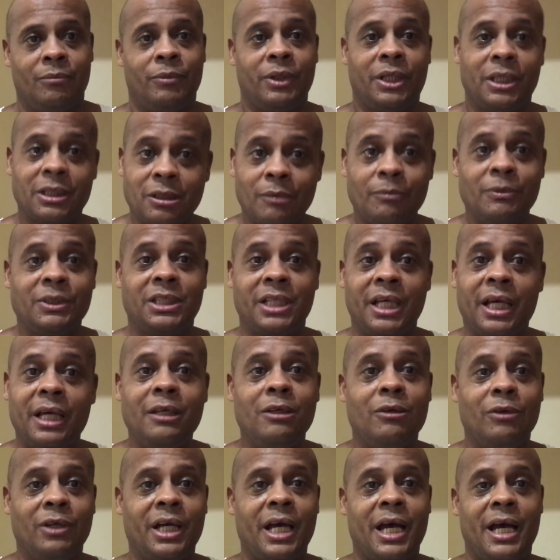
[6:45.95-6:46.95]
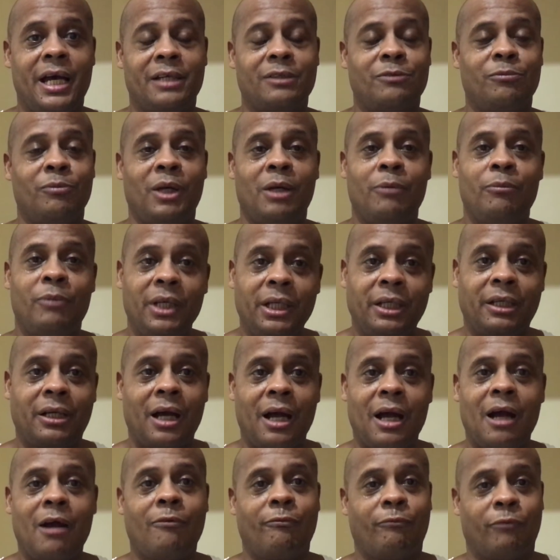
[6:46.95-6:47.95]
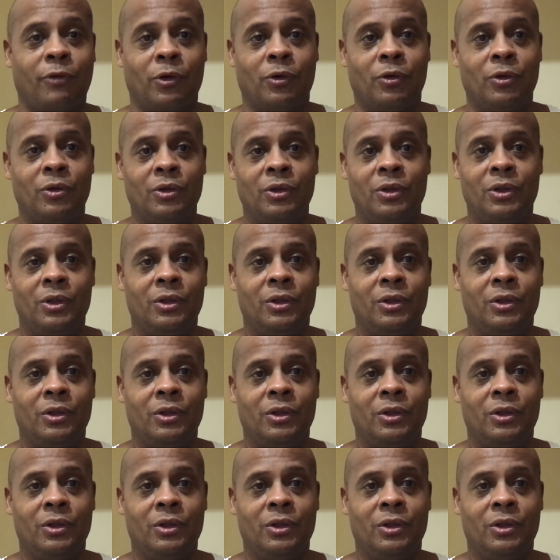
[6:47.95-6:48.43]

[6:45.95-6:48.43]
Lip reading: Because I'm gonna tell you guys, man, be careful.